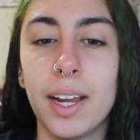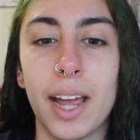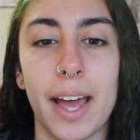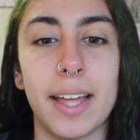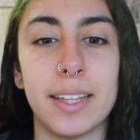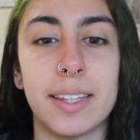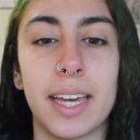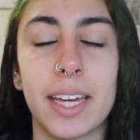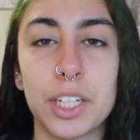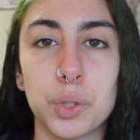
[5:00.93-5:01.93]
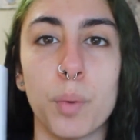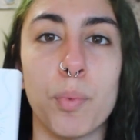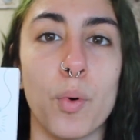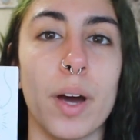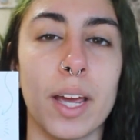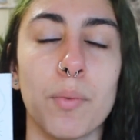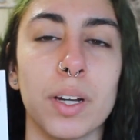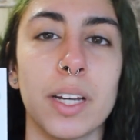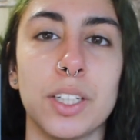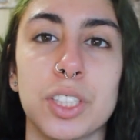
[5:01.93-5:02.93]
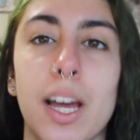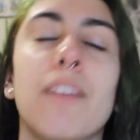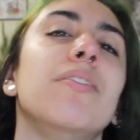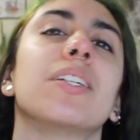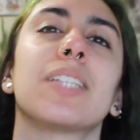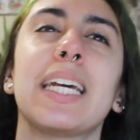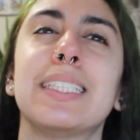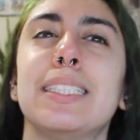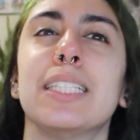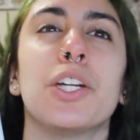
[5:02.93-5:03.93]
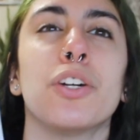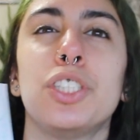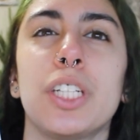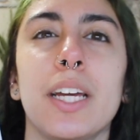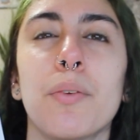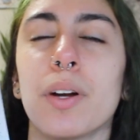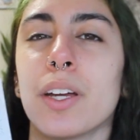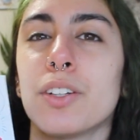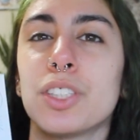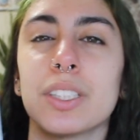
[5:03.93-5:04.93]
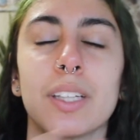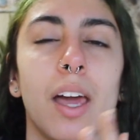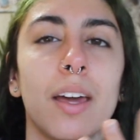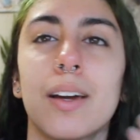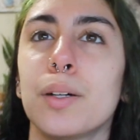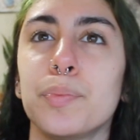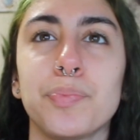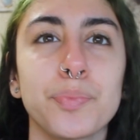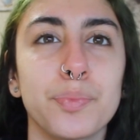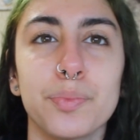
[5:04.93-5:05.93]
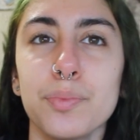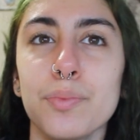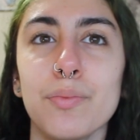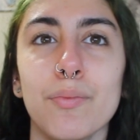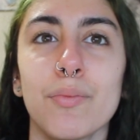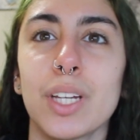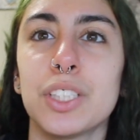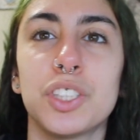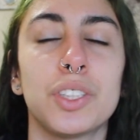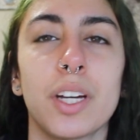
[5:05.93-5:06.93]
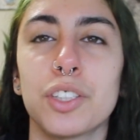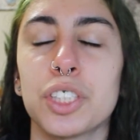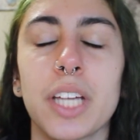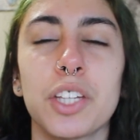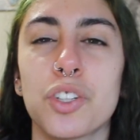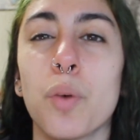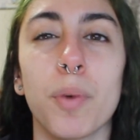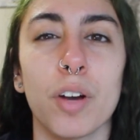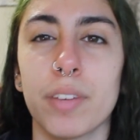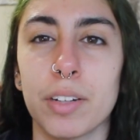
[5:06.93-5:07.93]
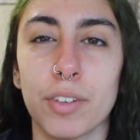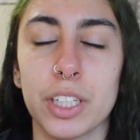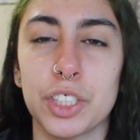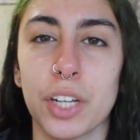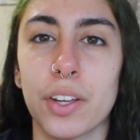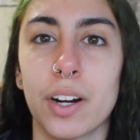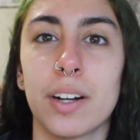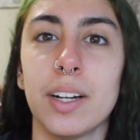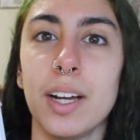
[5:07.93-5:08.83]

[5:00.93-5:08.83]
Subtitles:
and they get to a point where they just have this like synergy where they're just like so perfect for each other.